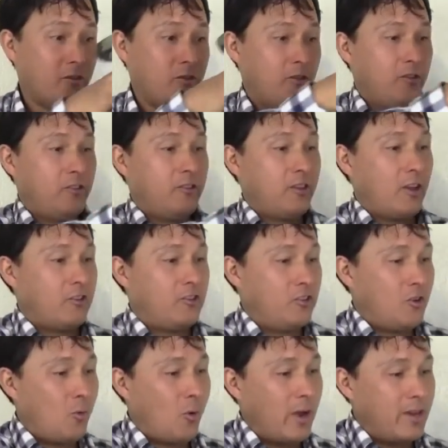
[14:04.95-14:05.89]
So this is
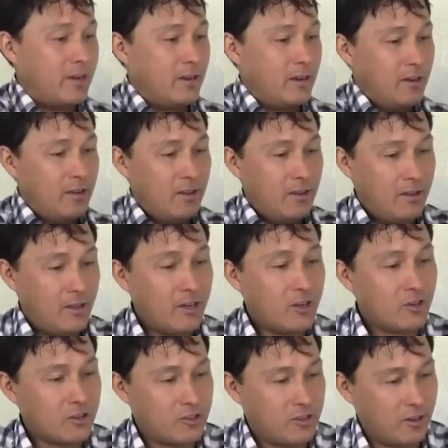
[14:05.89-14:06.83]
actually quite
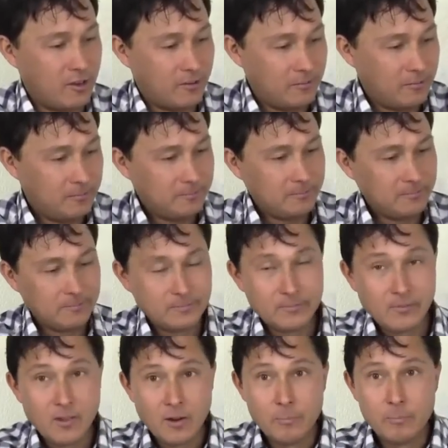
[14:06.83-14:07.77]
interesting.
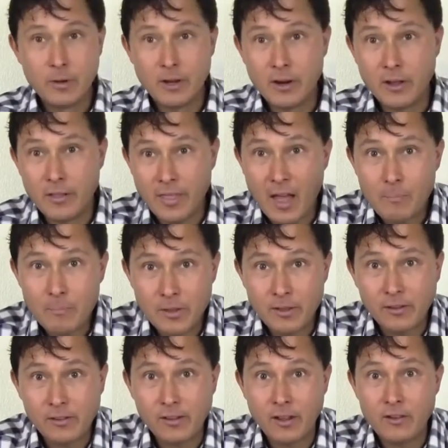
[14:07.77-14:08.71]
But that
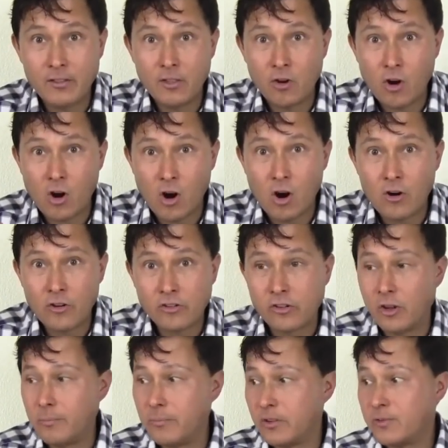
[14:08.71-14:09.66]
being said, there are
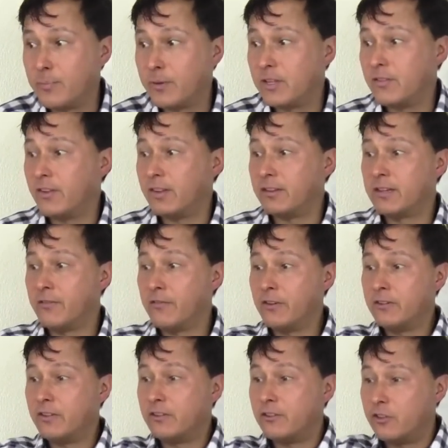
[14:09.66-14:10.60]
some specific
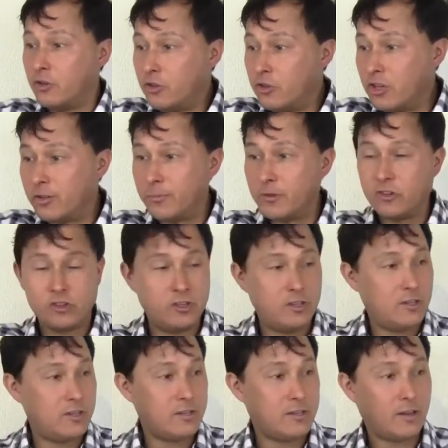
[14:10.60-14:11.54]
differences to these
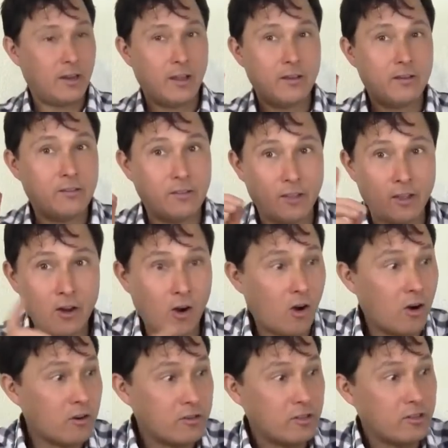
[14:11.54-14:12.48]
machines, and they
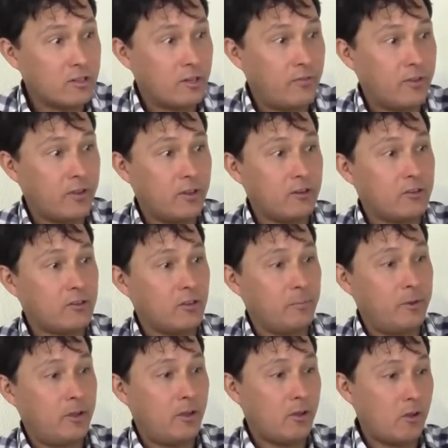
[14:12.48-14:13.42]
are significant. So
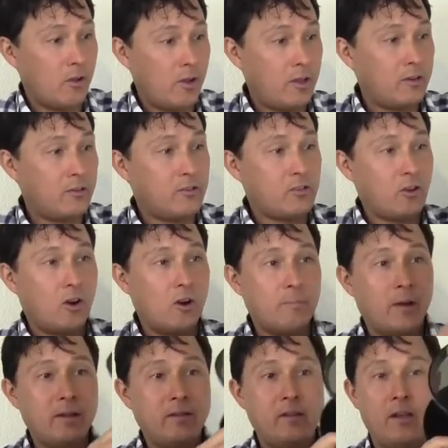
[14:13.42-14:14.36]
let me go ahead and
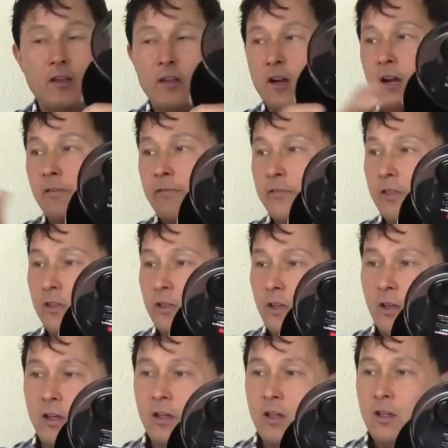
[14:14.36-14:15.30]
start by taking off
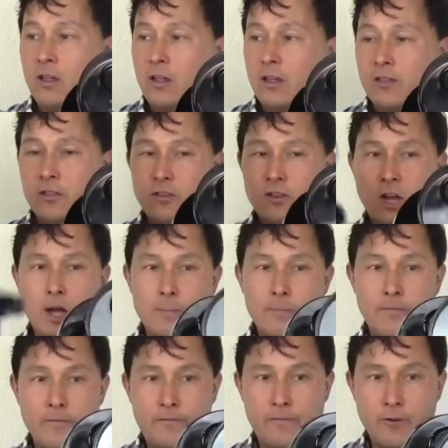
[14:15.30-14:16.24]
the
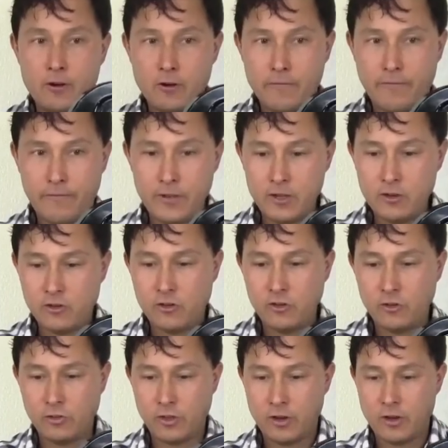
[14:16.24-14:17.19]
top funnel feed
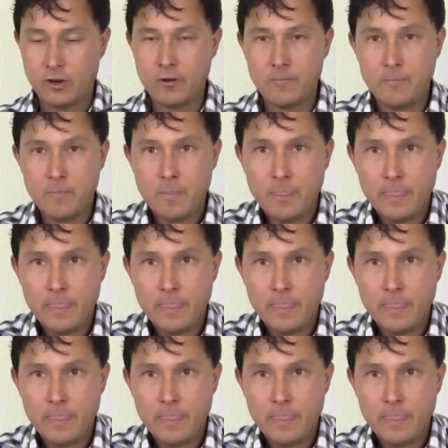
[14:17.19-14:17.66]
chute there.